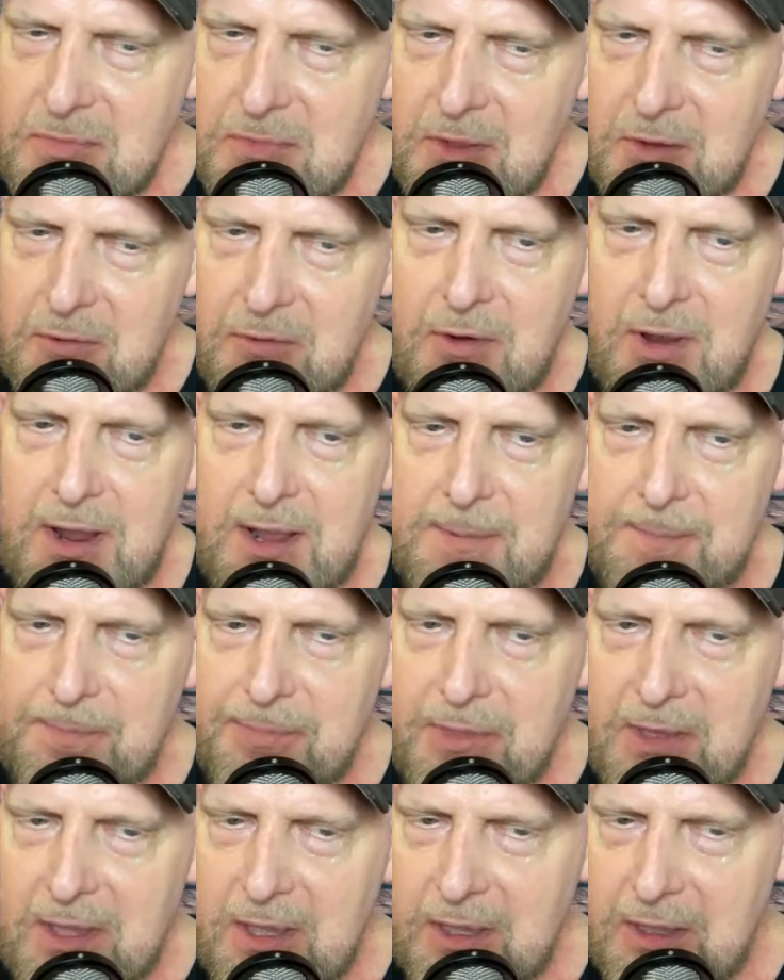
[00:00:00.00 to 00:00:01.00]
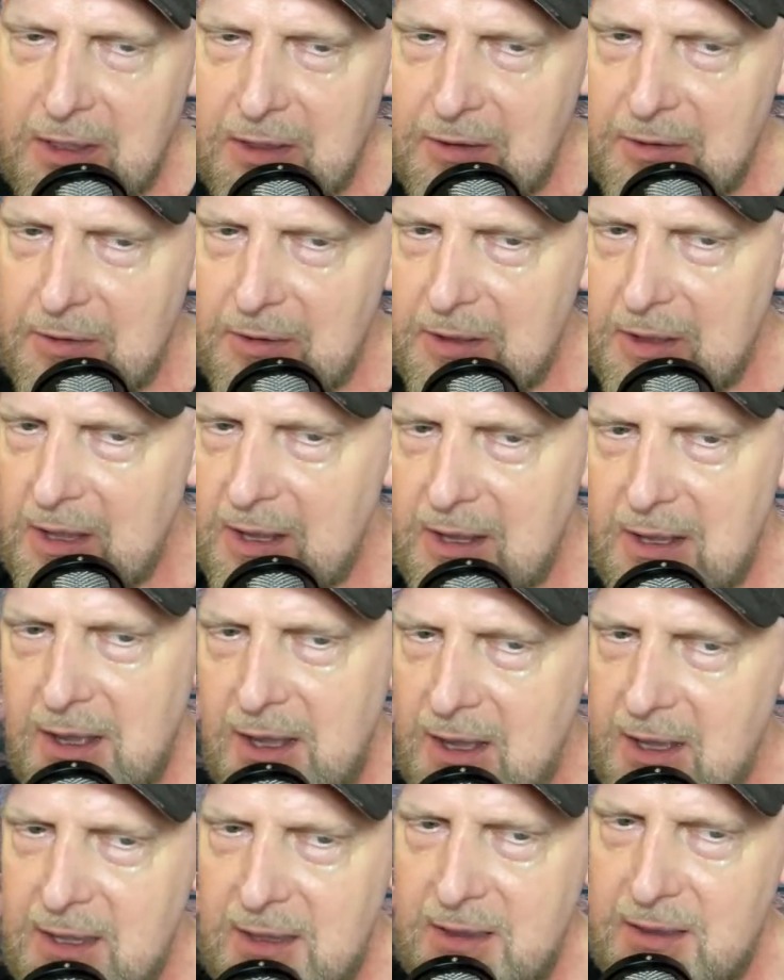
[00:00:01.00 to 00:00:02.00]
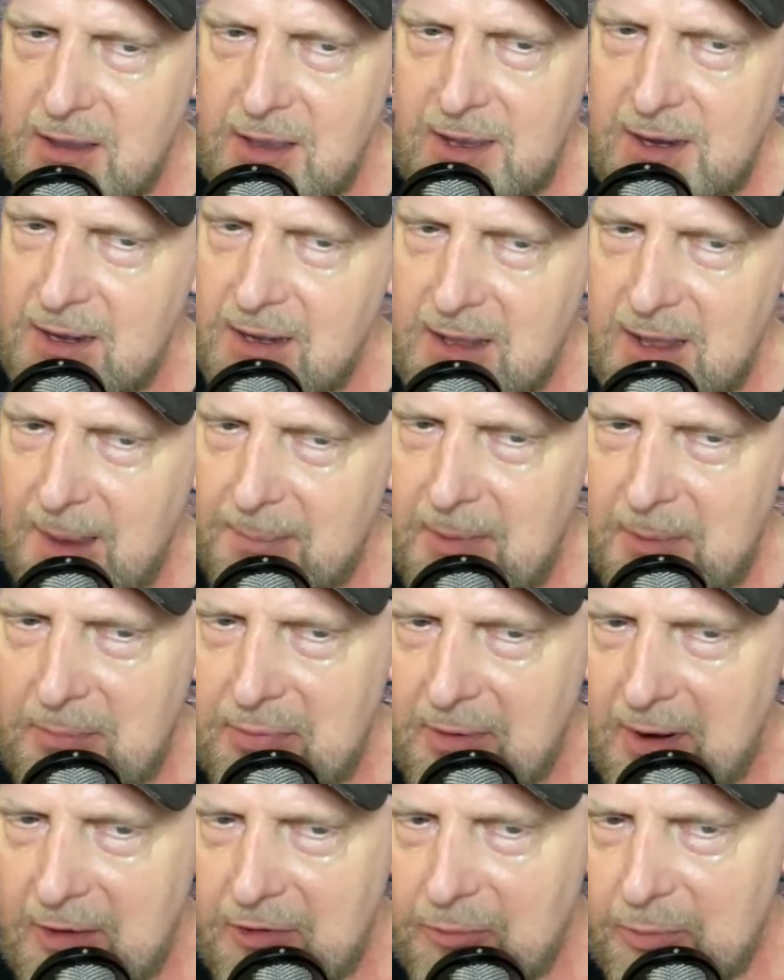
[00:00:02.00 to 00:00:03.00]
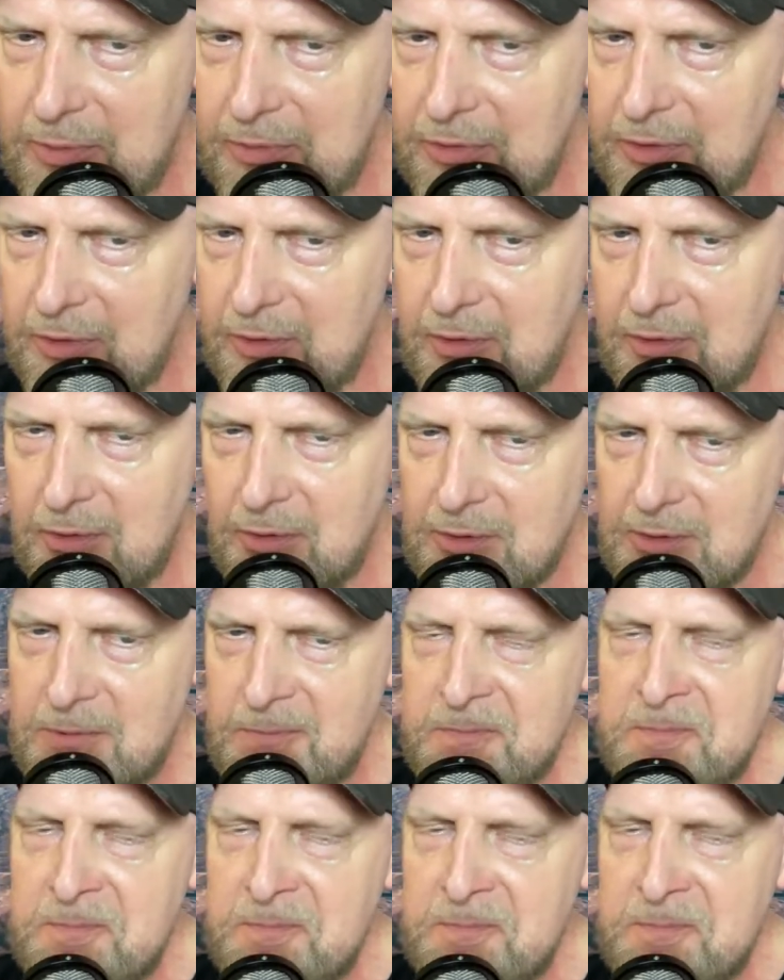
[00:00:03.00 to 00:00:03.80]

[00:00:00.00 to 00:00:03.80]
Great, thank you. I'm impressed with Google.